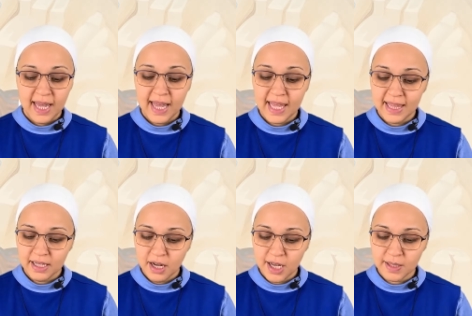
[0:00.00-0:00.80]
And the
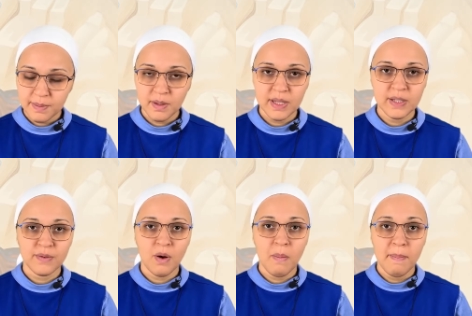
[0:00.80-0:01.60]
gospel is
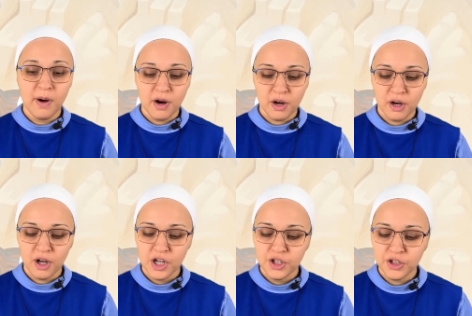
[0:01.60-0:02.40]
from Mark
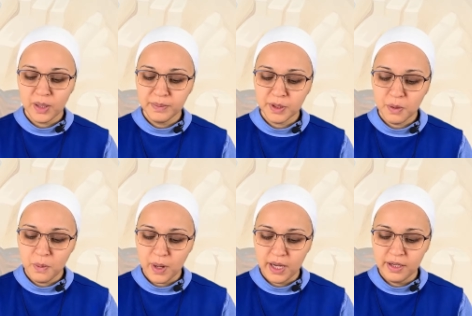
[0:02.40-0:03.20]
chapter
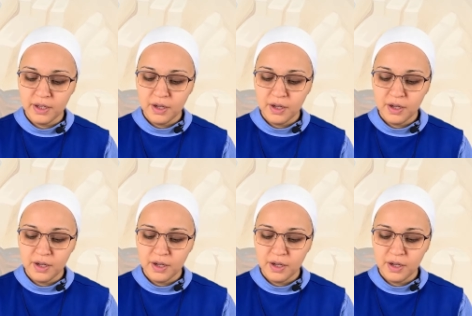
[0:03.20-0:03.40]
1,